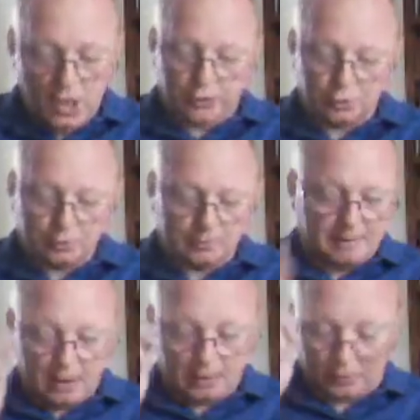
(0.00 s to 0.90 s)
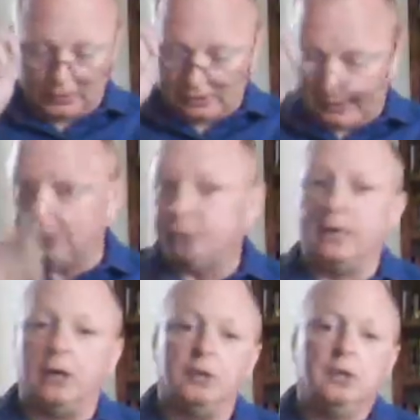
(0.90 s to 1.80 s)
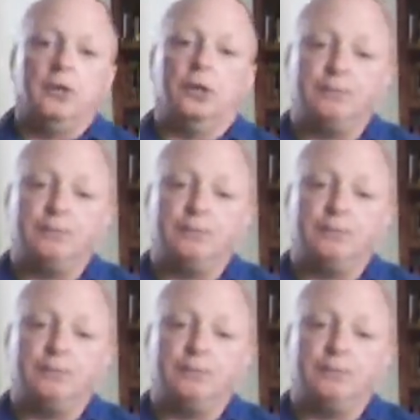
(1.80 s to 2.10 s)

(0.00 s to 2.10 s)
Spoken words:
Go through my PowerPoints on D2L.